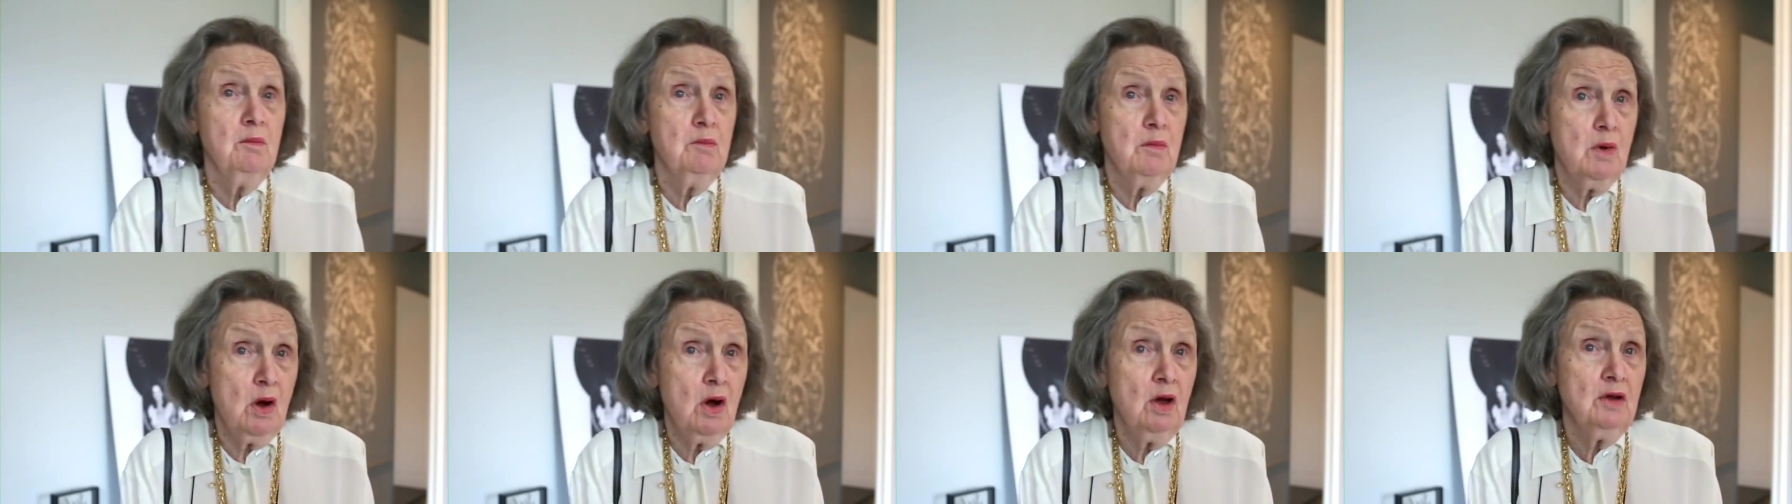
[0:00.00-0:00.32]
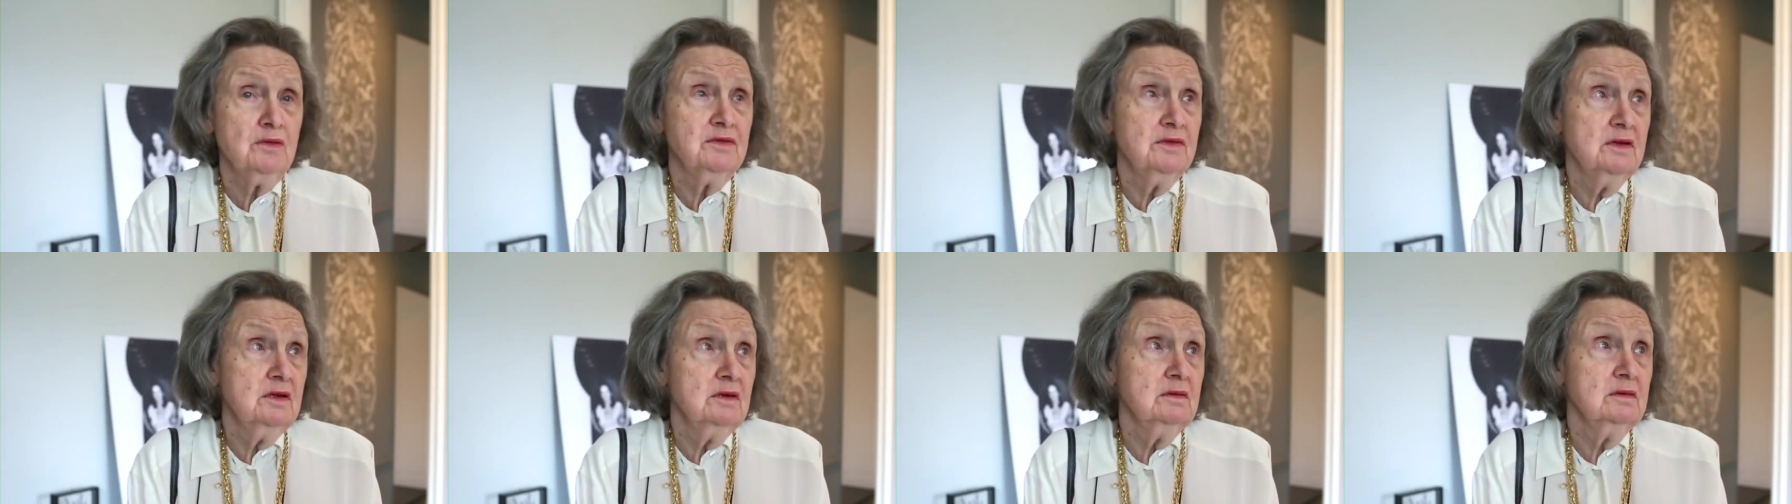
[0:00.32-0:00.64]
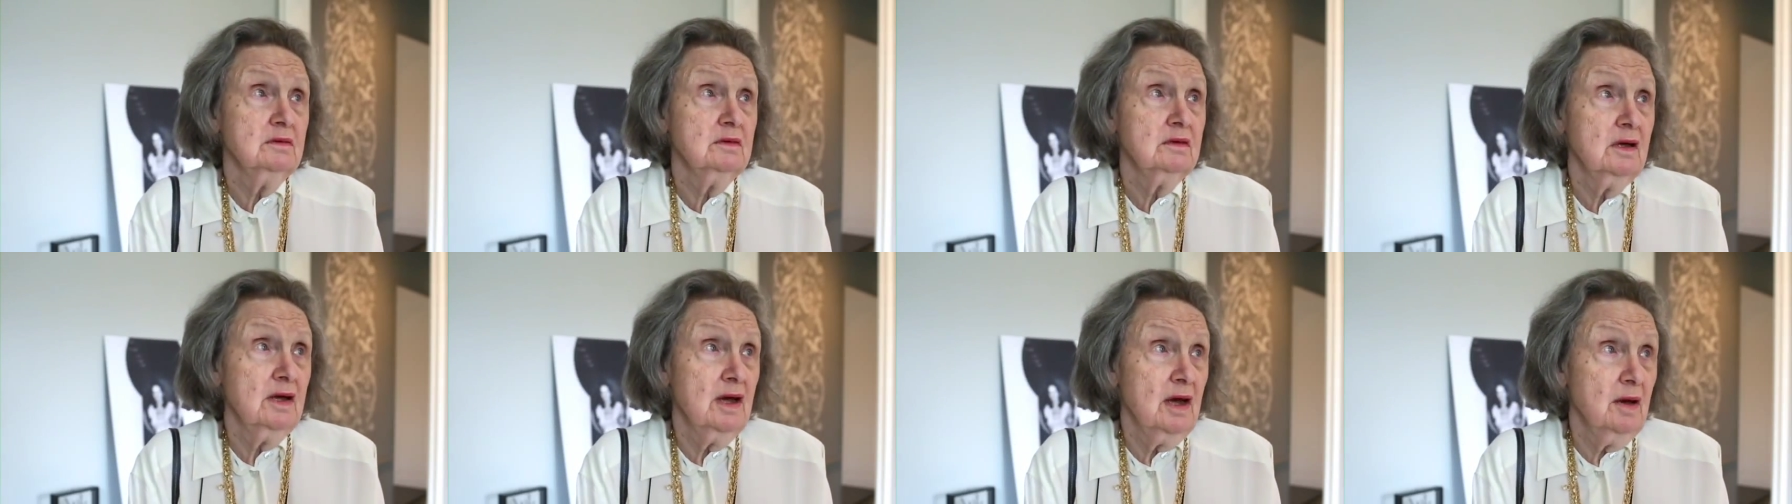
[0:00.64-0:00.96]
bought
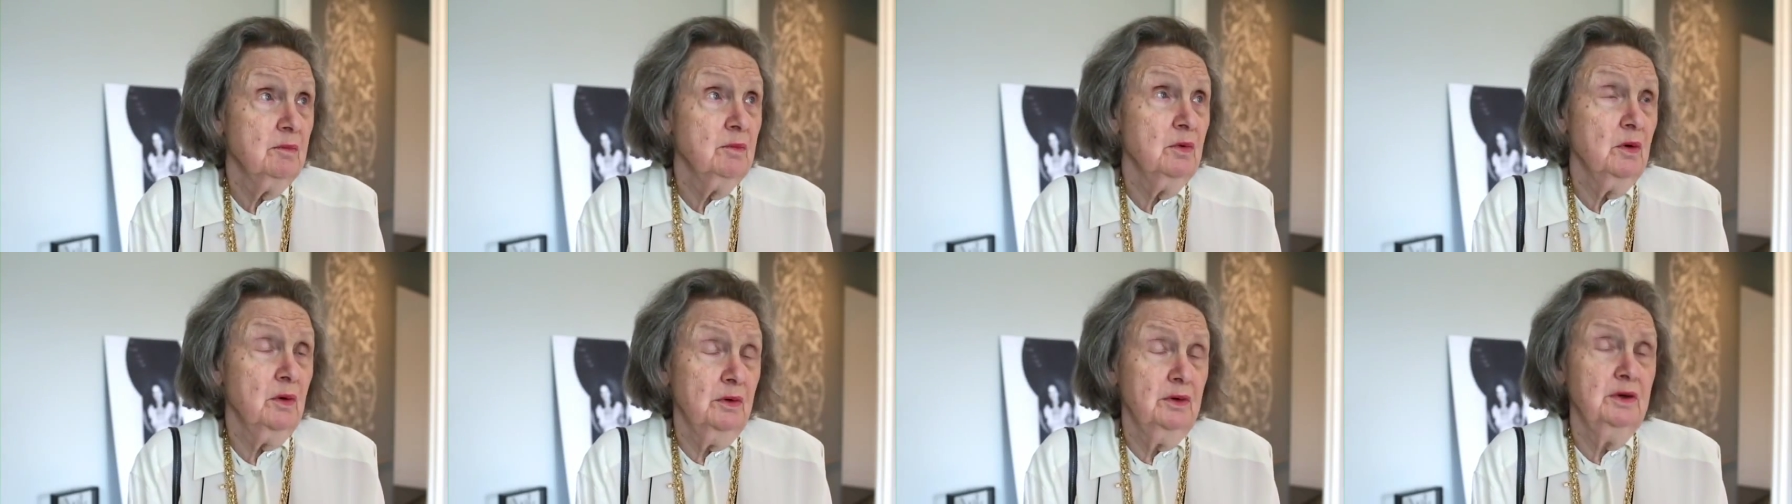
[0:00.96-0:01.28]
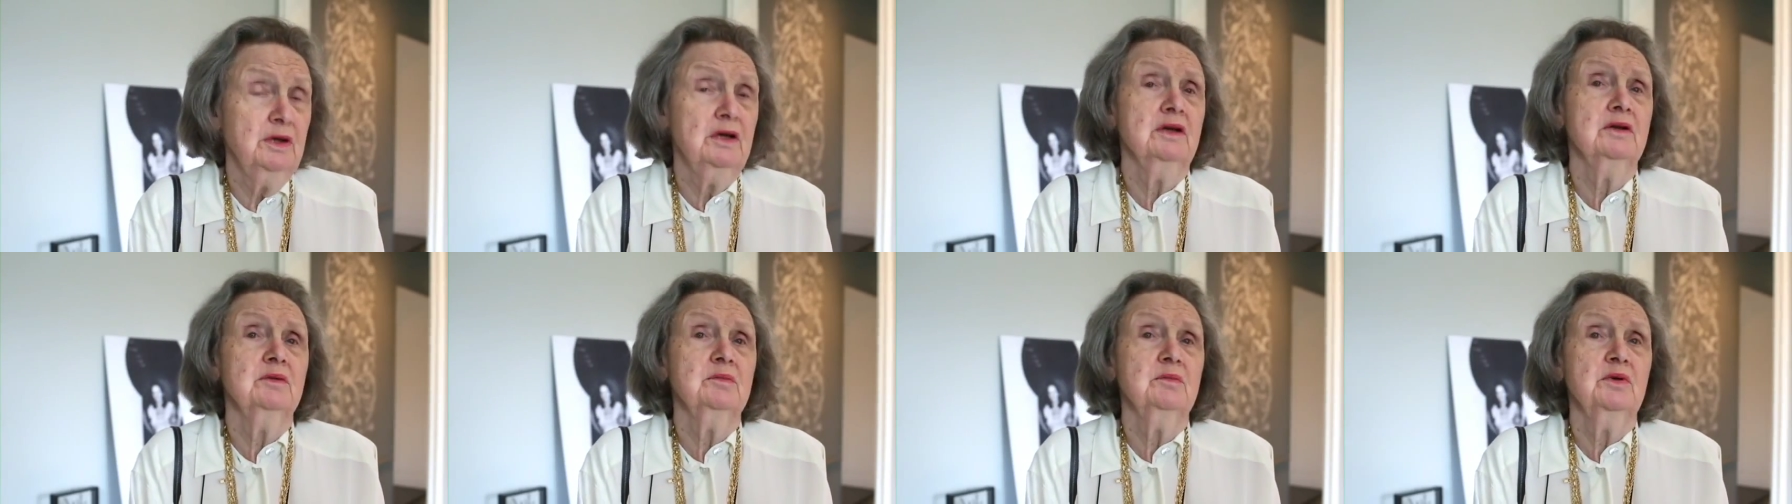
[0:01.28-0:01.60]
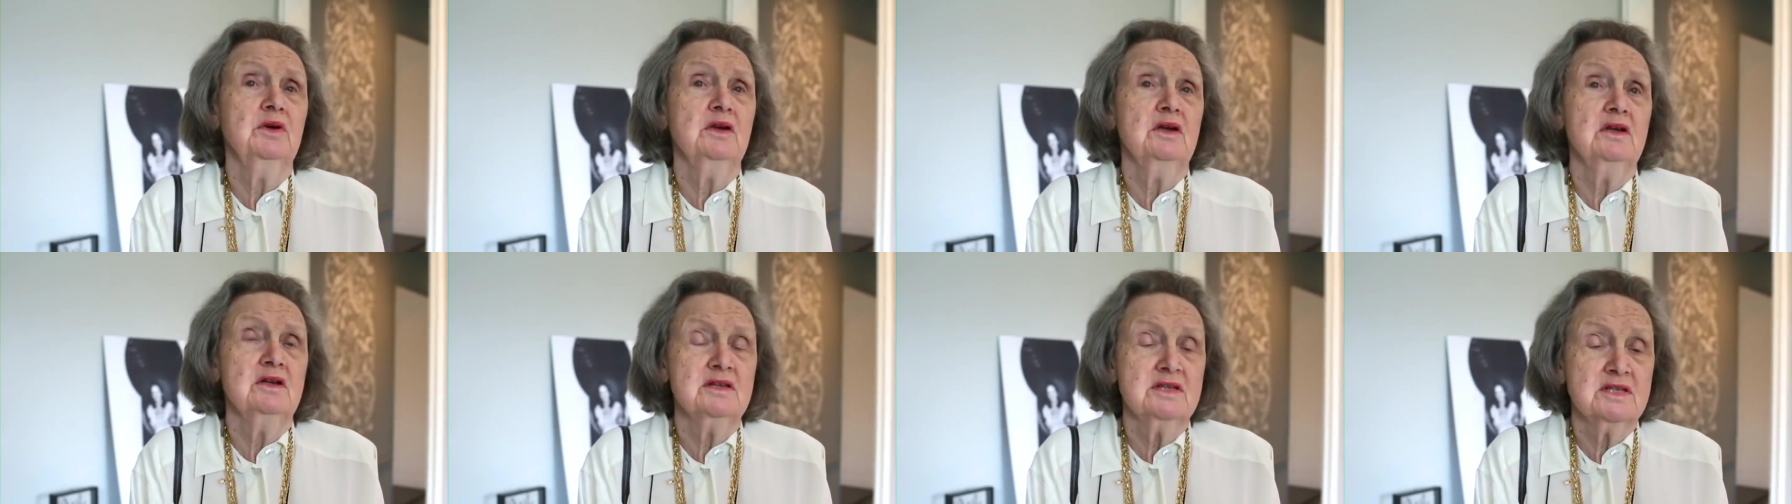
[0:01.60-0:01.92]
the Cambodian
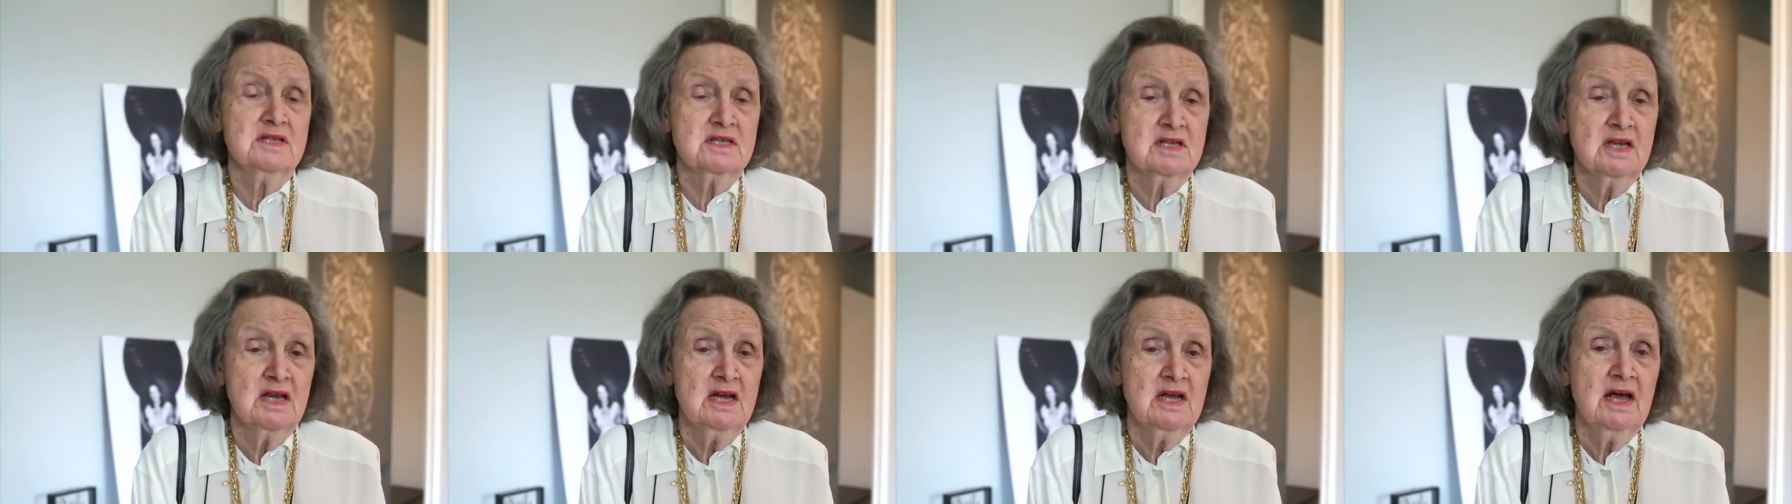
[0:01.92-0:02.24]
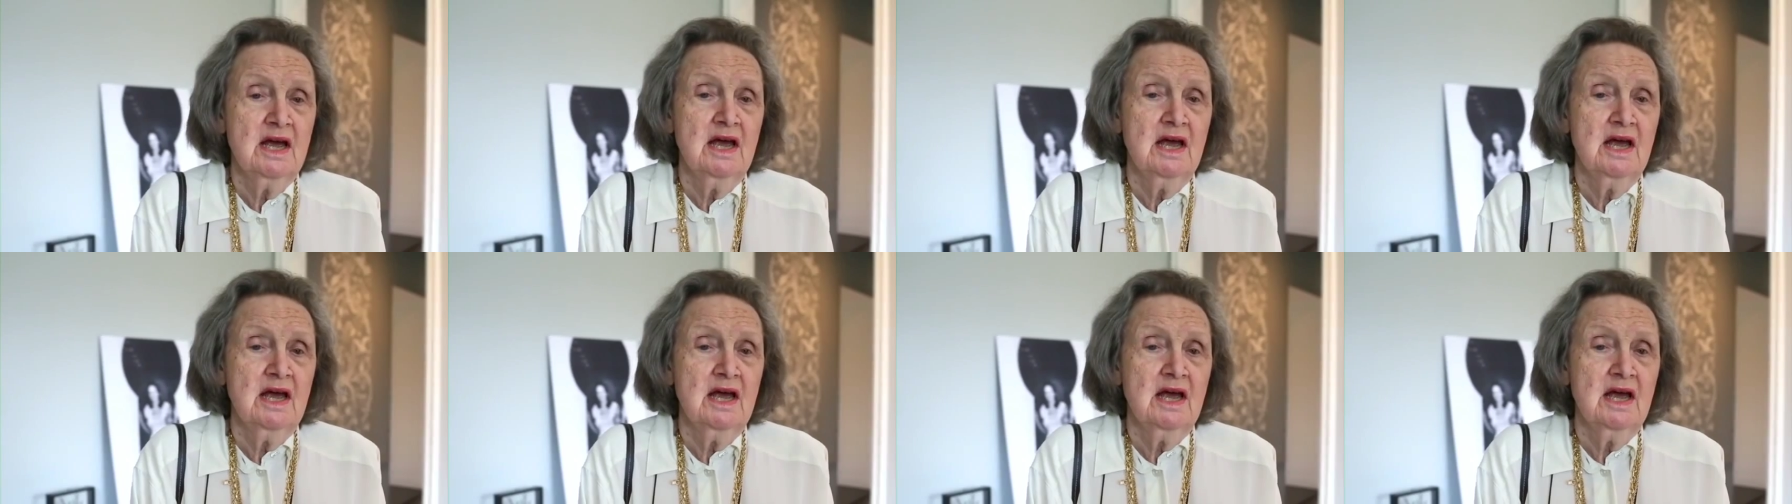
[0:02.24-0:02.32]
piece,